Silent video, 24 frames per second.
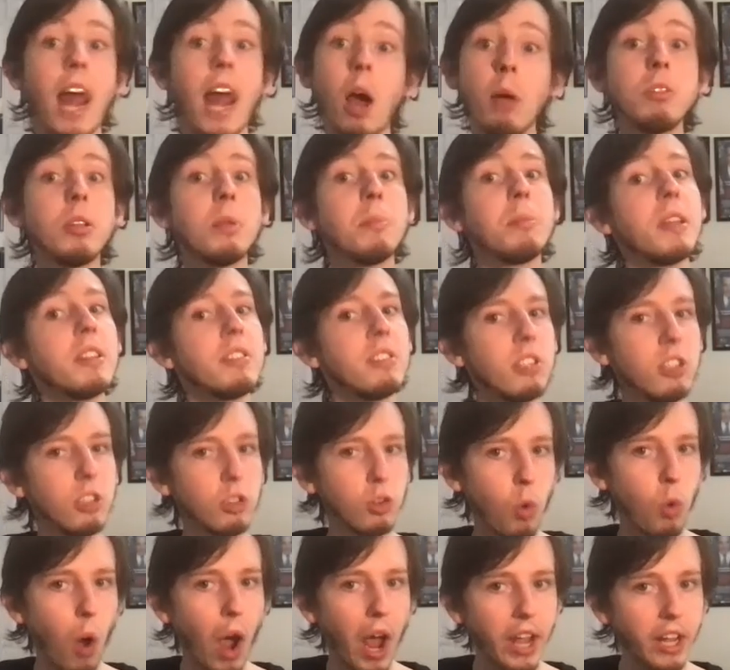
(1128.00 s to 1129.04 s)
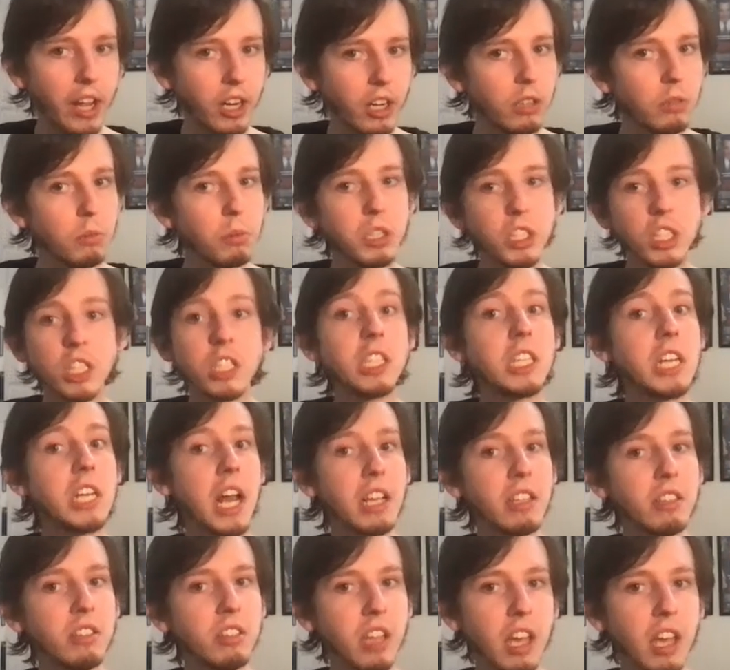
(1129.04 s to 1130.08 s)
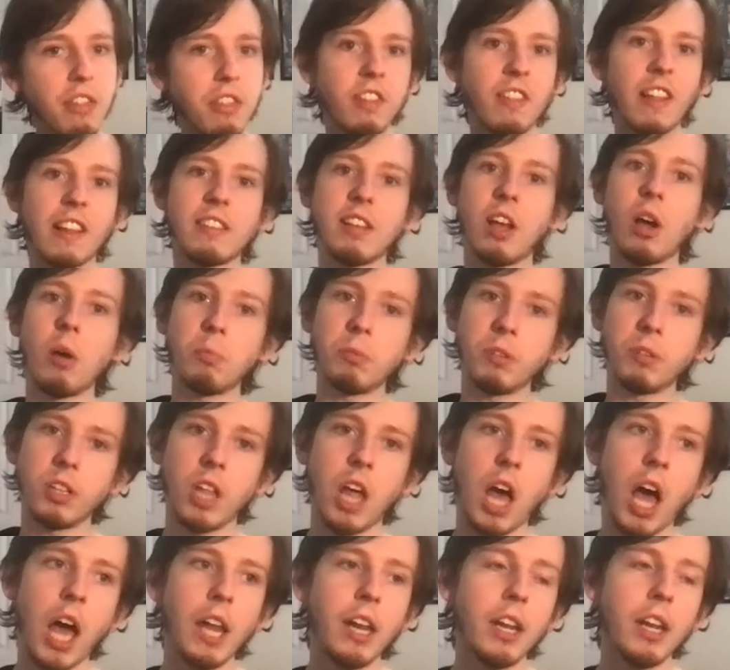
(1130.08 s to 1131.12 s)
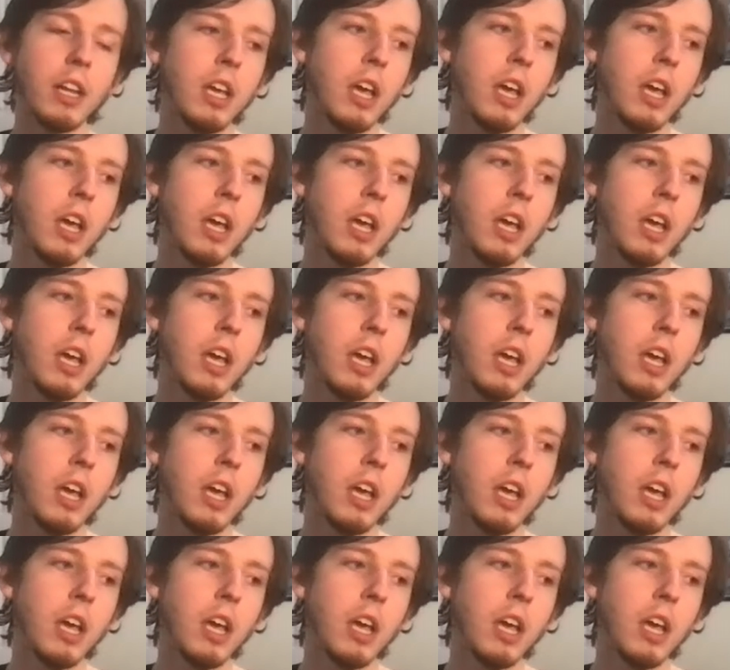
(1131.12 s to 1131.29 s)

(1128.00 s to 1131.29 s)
Now I'm someplace a little quieter, which is nice. I think that's helped a lot.